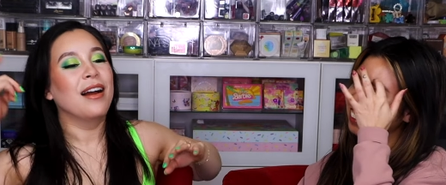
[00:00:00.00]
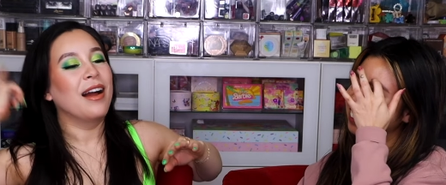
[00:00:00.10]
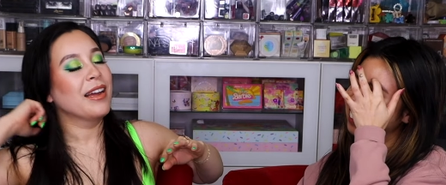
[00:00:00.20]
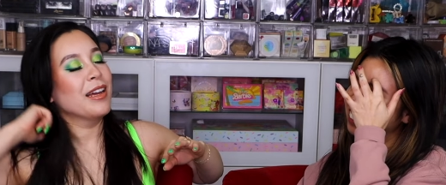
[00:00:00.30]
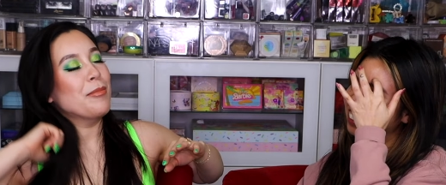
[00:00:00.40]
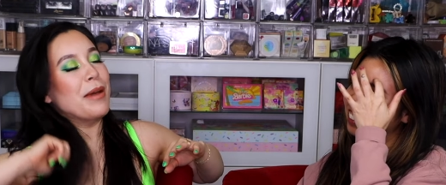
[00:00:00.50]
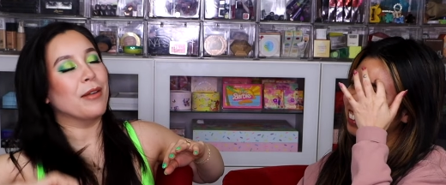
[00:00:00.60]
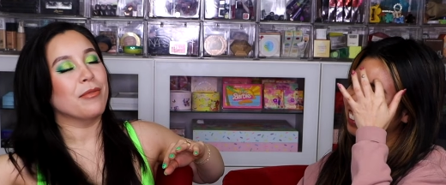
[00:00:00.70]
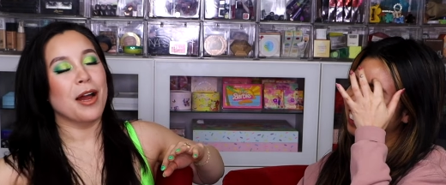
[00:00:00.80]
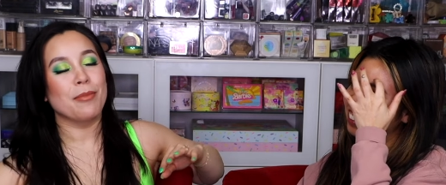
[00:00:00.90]
Speaker 1: I got a bad
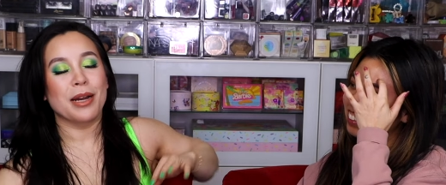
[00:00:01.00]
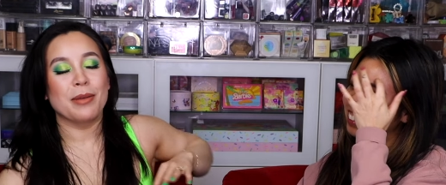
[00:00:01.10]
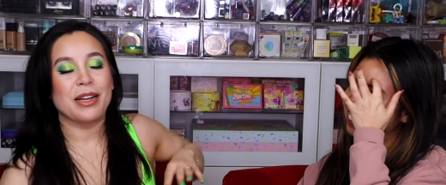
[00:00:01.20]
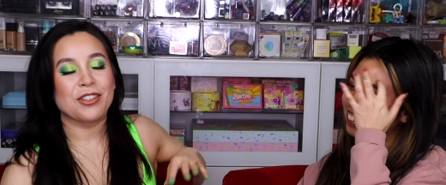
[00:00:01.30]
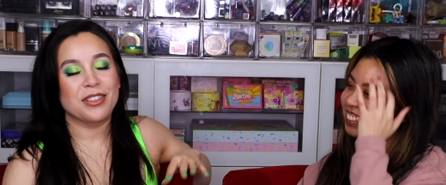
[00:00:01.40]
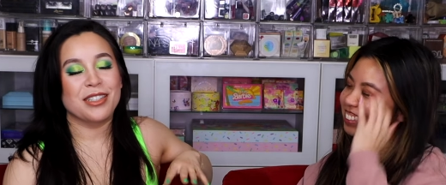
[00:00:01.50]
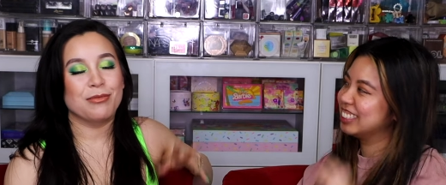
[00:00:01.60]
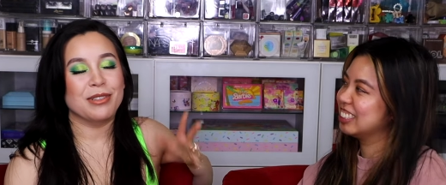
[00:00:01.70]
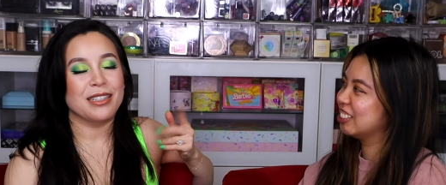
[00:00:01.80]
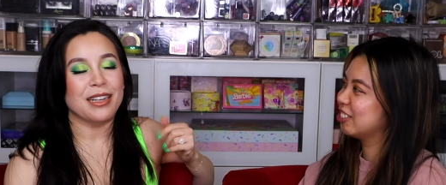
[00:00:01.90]
rap. I'm actually a
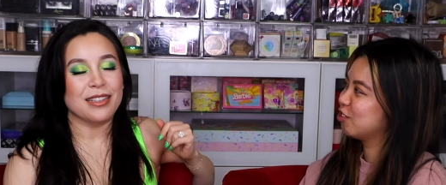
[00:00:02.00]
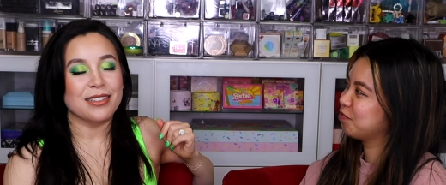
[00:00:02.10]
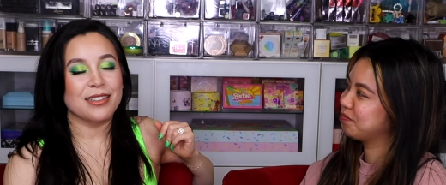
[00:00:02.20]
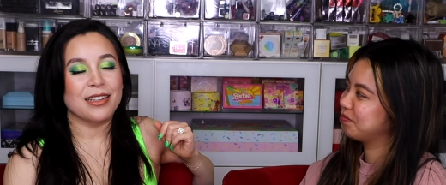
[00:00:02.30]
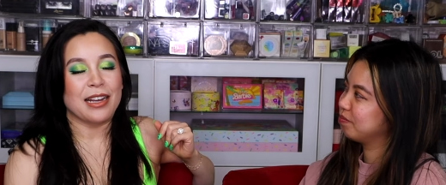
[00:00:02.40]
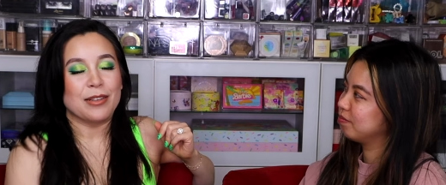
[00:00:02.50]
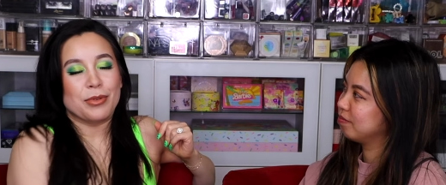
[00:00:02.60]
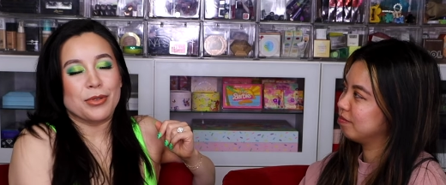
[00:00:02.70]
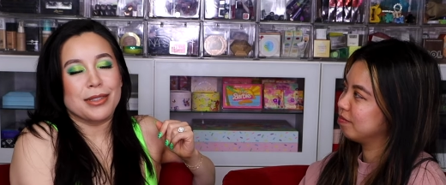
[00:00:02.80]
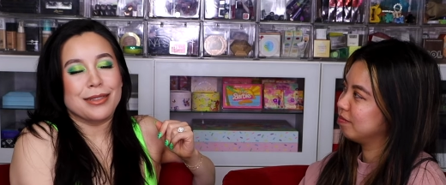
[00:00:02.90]
really nice, kind
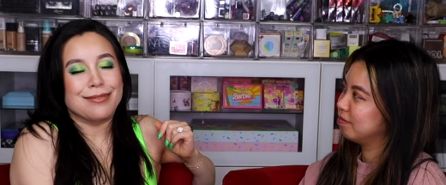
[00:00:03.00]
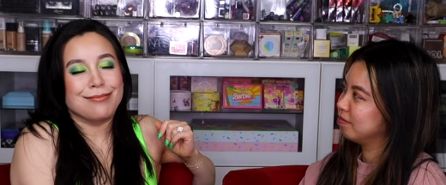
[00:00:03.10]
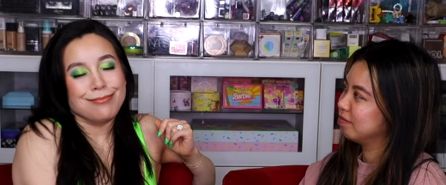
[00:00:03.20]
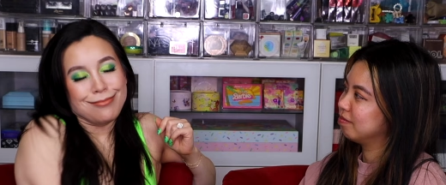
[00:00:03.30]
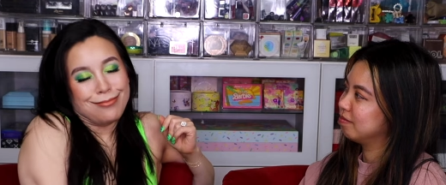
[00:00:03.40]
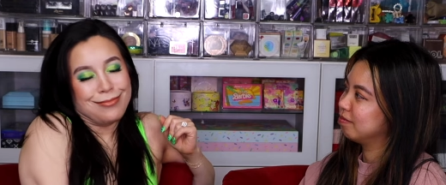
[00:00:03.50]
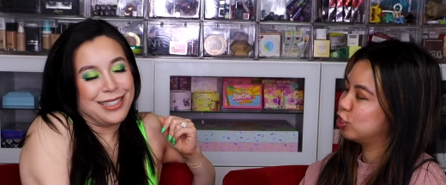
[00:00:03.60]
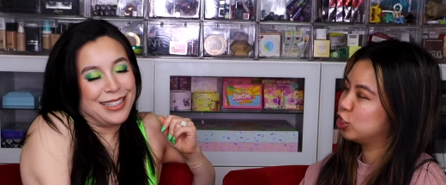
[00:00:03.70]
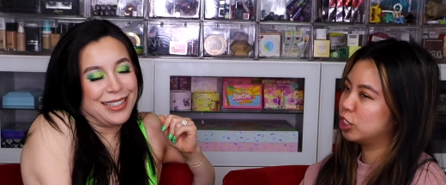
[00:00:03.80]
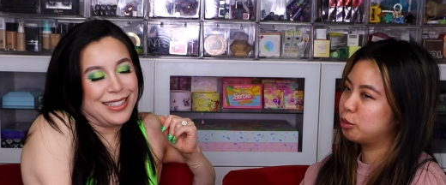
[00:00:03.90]
person.
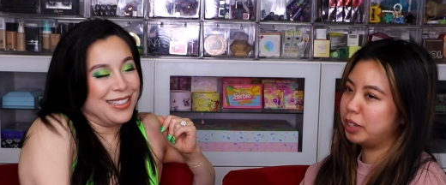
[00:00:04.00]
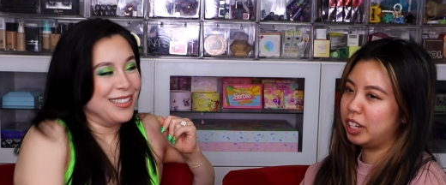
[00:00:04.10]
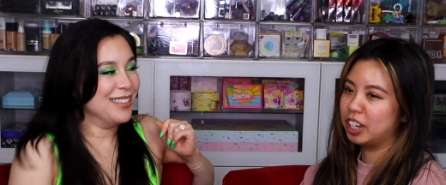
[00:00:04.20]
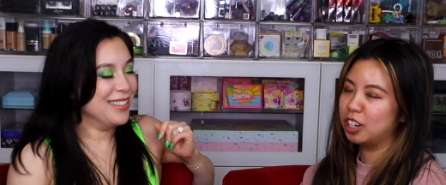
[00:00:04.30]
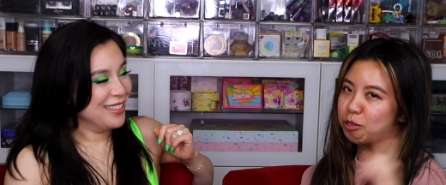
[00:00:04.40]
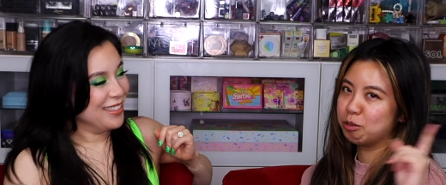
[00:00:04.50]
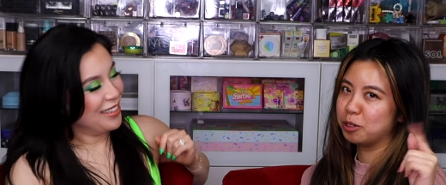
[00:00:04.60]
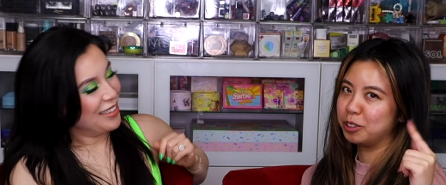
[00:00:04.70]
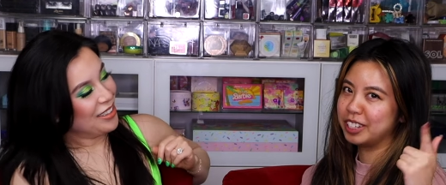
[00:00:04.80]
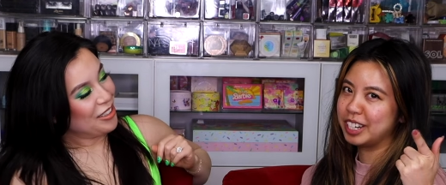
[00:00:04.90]
Should we
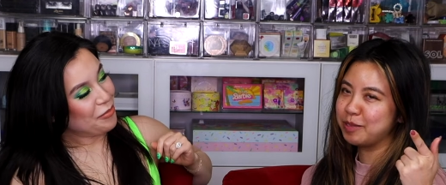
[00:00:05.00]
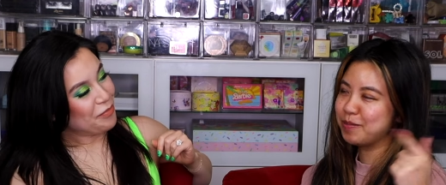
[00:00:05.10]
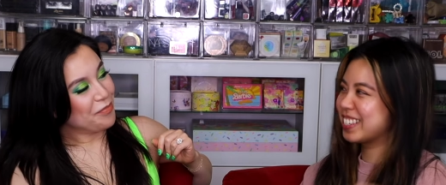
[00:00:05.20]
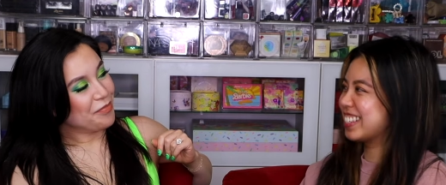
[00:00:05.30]
roll
Speaker 2: the tapes?